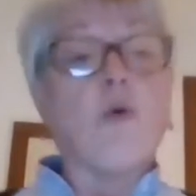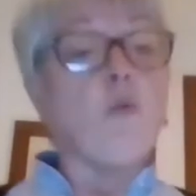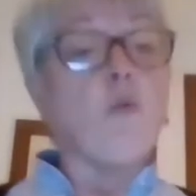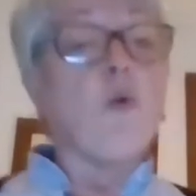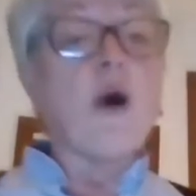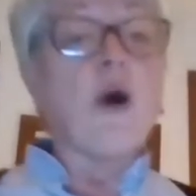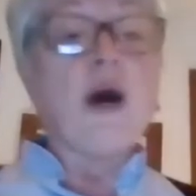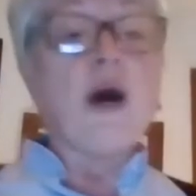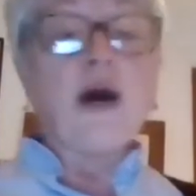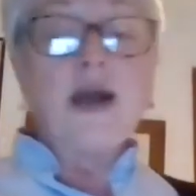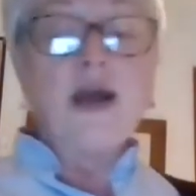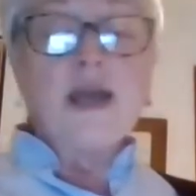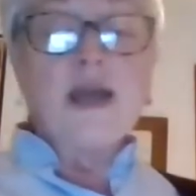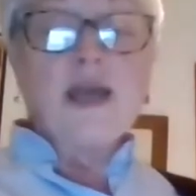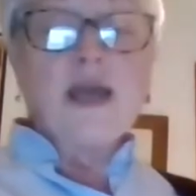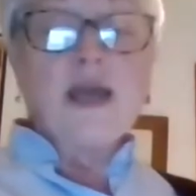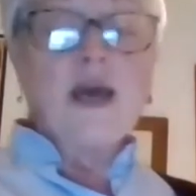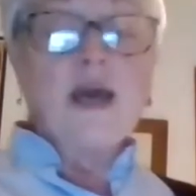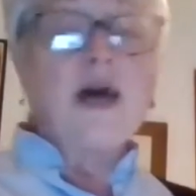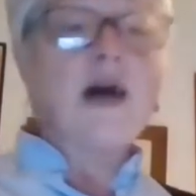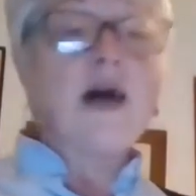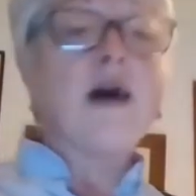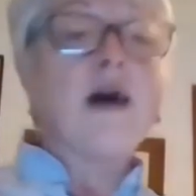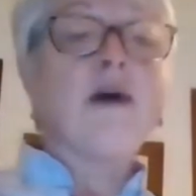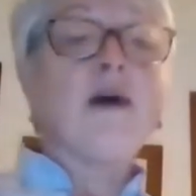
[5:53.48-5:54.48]
why
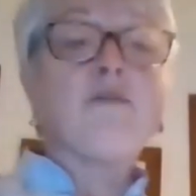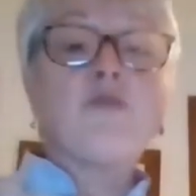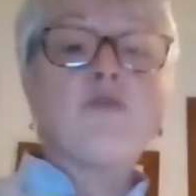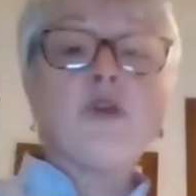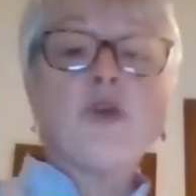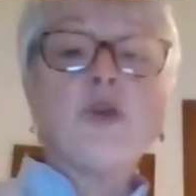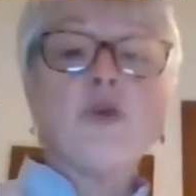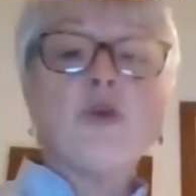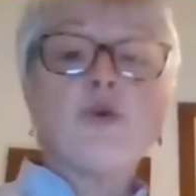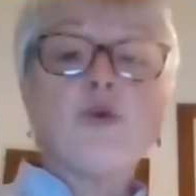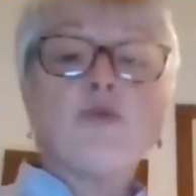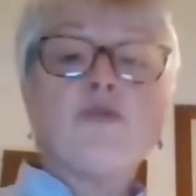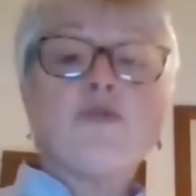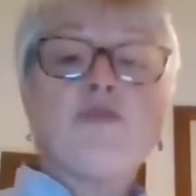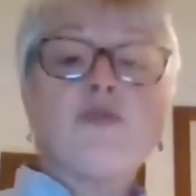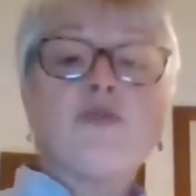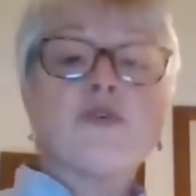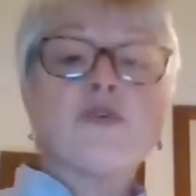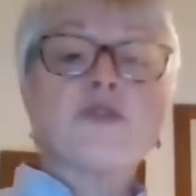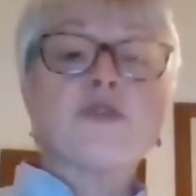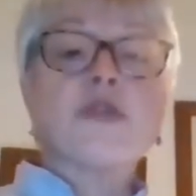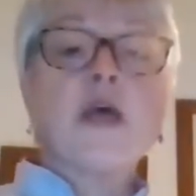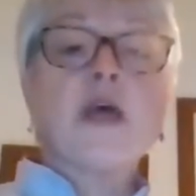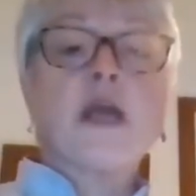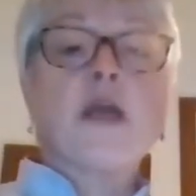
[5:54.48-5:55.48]
have you
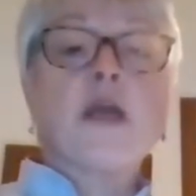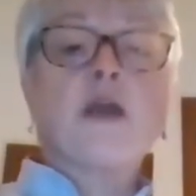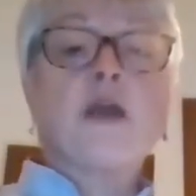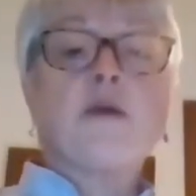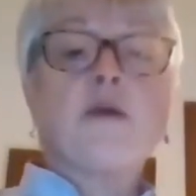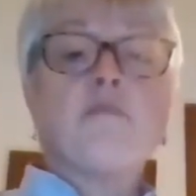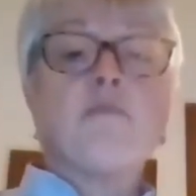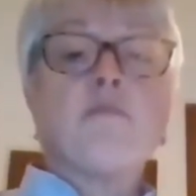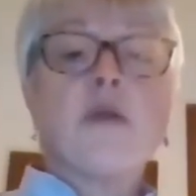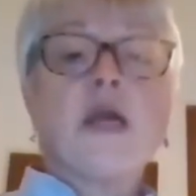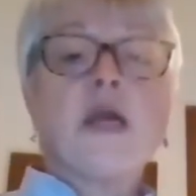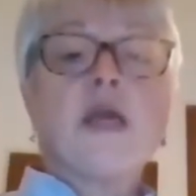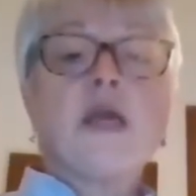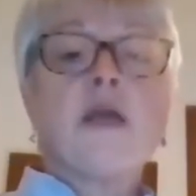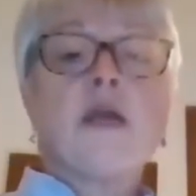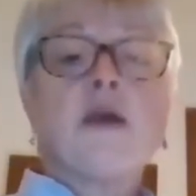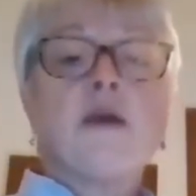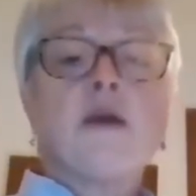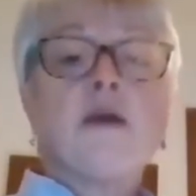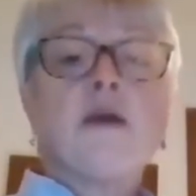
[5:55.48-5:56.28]
forsaken me?